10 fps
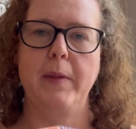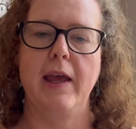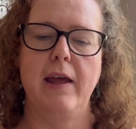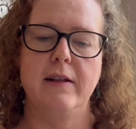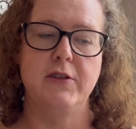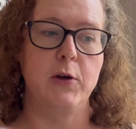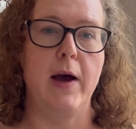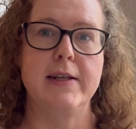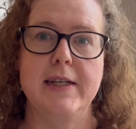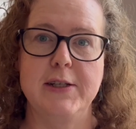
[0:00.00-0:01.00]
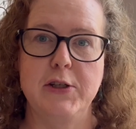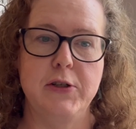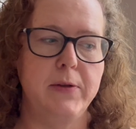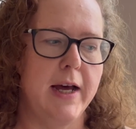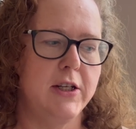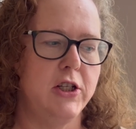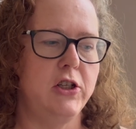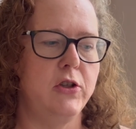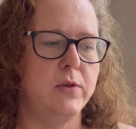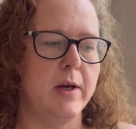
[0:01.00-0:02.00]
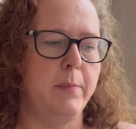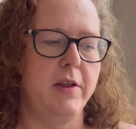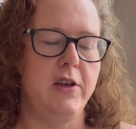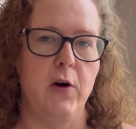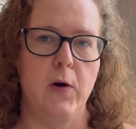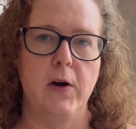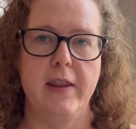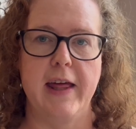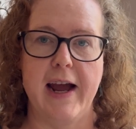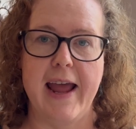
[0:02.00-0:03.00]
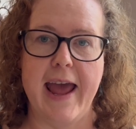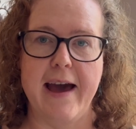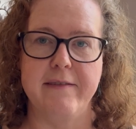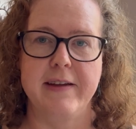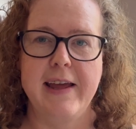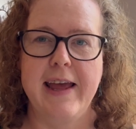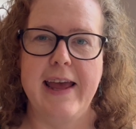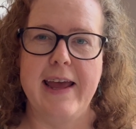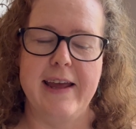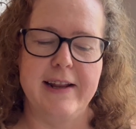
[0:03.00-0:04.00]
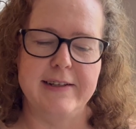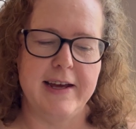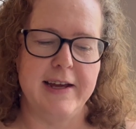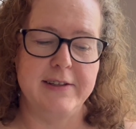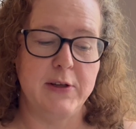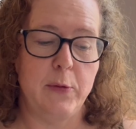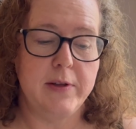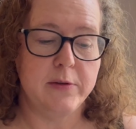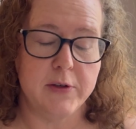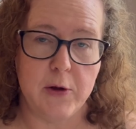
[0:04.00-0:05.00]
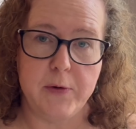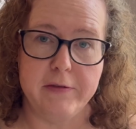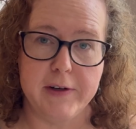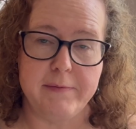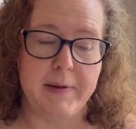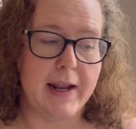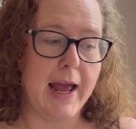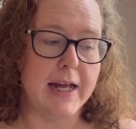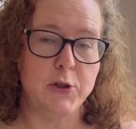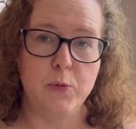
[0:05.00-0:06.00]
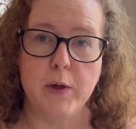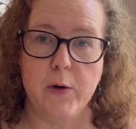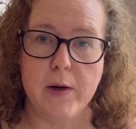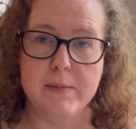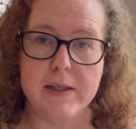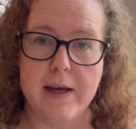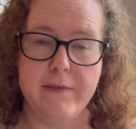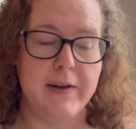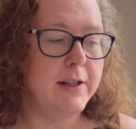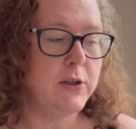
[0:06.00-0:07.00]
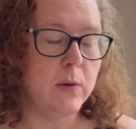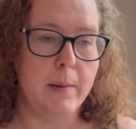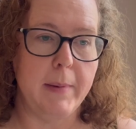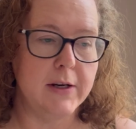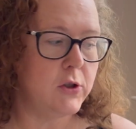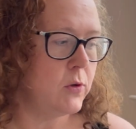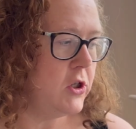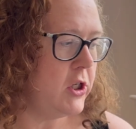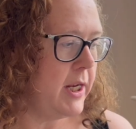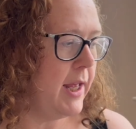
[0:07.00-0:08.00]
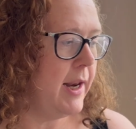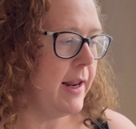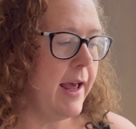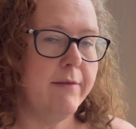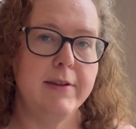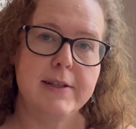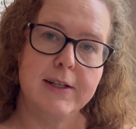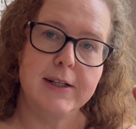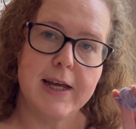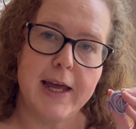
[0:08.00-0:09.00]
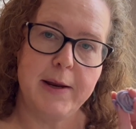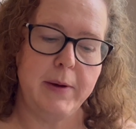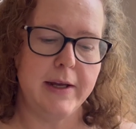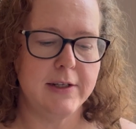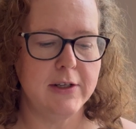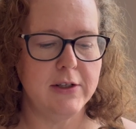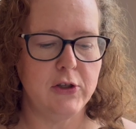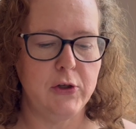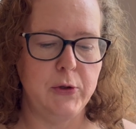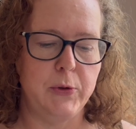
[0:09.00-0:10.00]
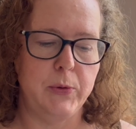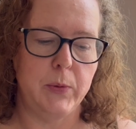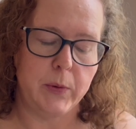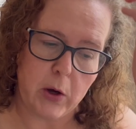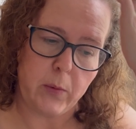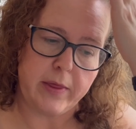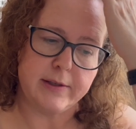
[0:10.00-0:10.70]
And so I tend to do that to use up the yarn that I have. And so this was no different. And I had 20 grams left. And so I made a scrunchie and have this little tiny bit to go with it.